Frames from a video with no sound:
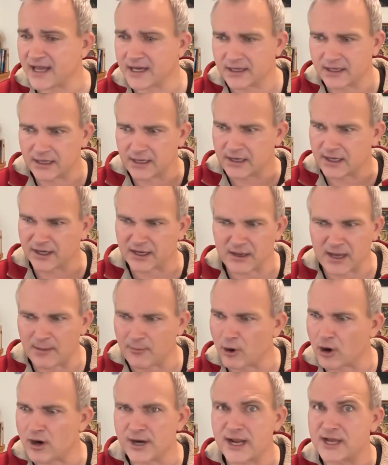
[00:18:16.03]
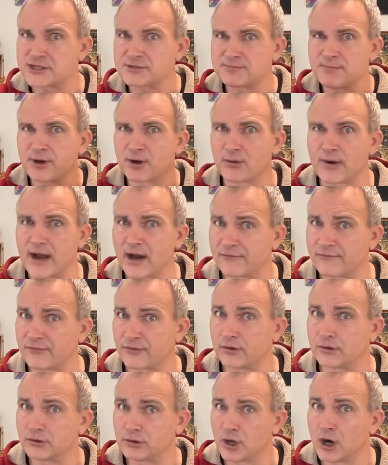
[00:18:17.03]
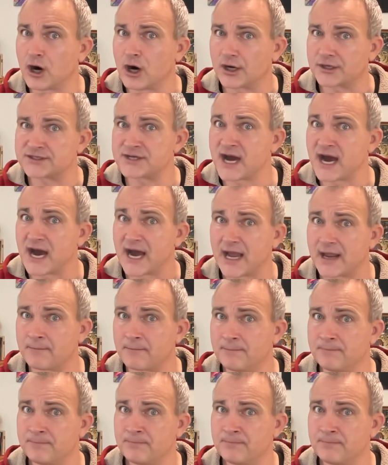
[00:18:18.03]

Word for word: And like mRNA has been around for a long time